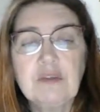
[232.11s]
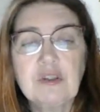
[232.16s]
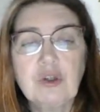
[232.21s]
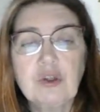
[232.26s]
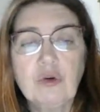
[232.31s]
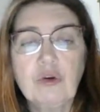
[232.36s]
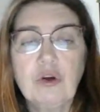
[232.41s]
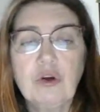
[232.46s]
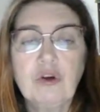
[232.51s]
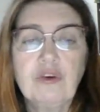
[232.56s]

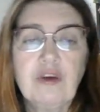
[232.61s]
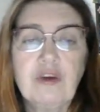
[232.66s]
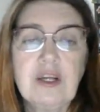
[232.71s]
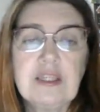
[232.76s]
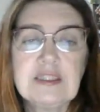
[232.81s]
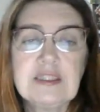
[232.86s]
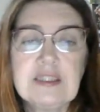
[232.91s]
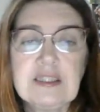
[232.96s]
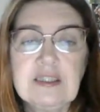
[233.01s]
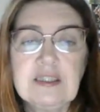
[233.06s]
Don't go
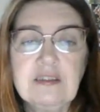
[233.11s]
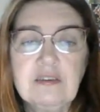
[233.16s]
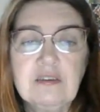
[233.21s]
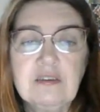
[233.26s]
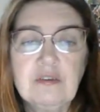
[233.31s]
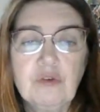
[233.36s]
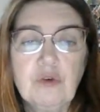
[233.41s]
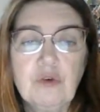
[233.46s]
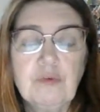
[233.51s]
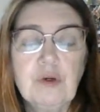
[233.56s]
crazy.
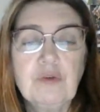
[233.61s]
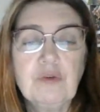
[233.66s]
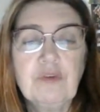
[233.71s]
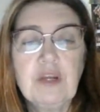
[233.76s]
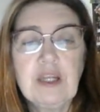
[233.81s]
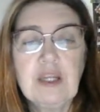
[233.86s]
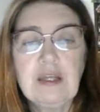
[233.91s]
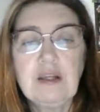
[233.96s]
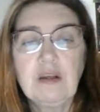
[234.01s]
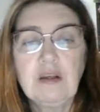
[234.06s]
Remove
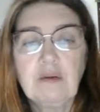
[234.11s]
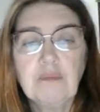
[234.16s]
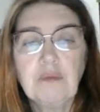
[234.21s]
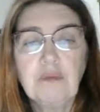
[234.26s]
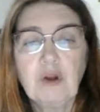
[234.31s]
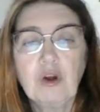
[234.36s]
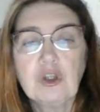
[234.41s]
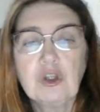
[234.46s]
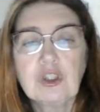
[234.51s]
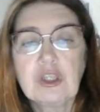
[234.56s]
any
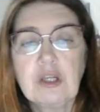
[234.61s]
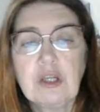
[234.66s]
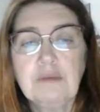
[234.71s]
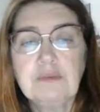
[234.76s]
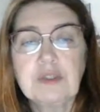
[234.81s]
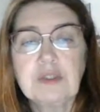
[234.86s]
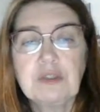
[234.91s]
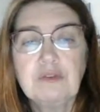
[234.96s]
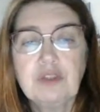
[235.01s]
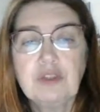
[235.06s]
large
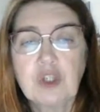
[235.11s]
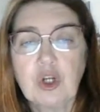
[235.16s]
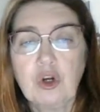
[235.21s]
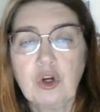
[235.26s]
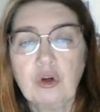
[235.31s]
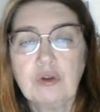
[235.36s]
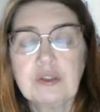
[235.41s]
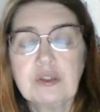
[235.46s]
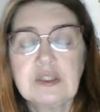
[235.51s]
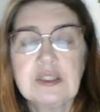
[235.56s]
clumps of
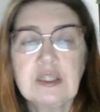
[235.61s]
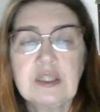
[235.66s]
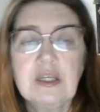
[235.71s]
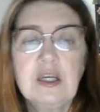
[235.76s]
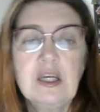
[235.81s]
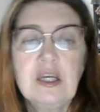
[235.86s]
dirt,